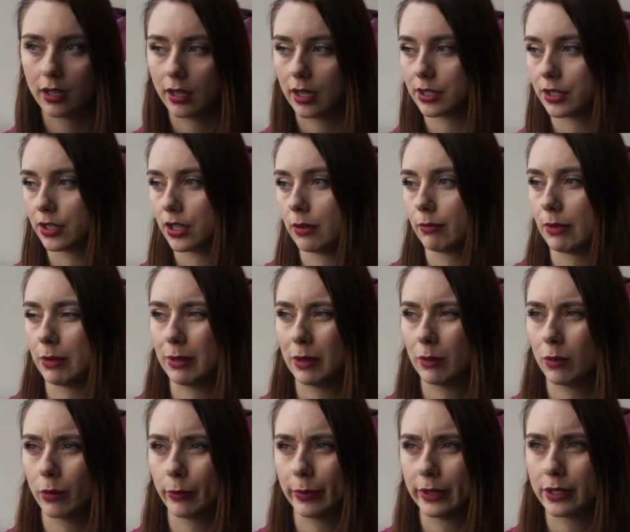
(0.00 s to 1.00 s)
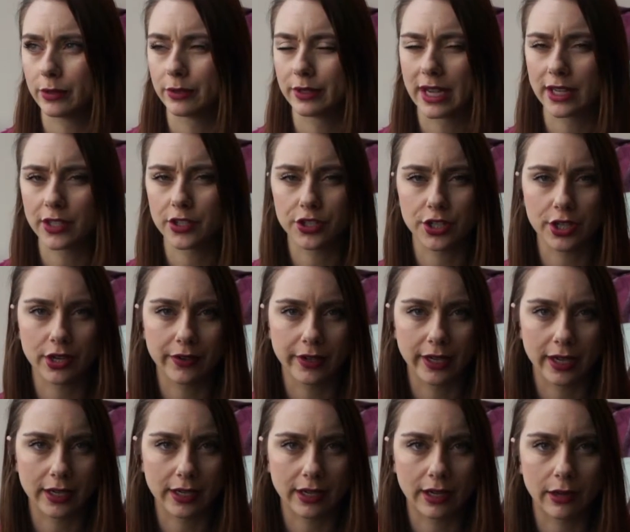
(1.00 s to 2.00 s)
I don't know, maybe it won't be till next year
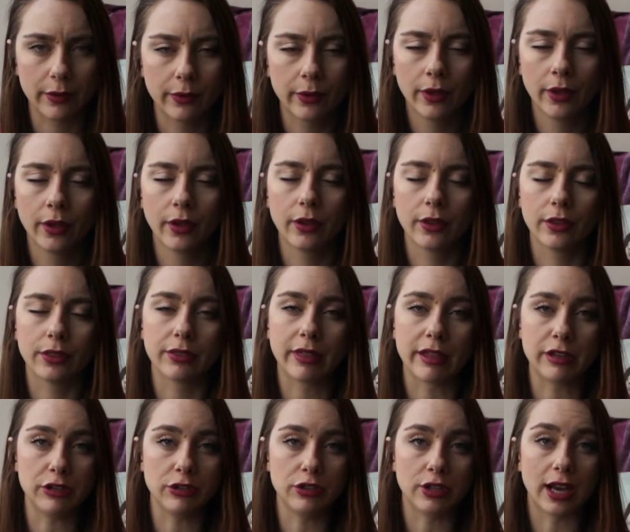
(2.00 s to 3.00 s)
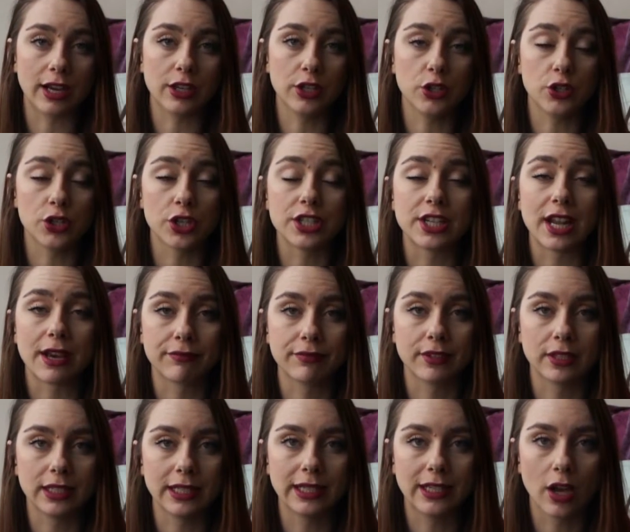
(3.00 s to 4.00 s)
again now, then you should
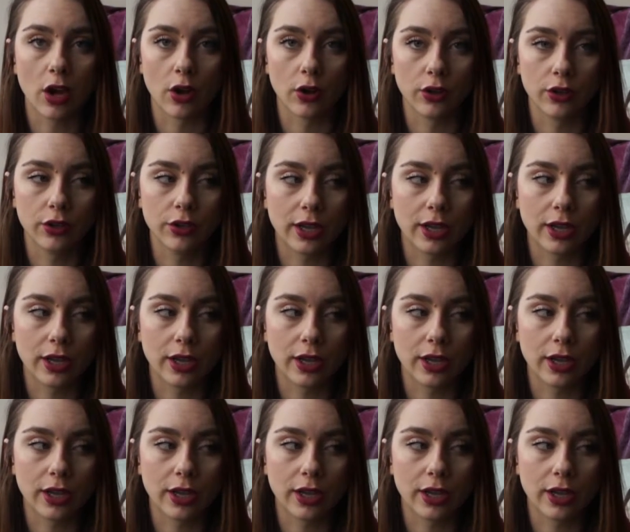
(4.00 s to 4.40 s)
definitely go.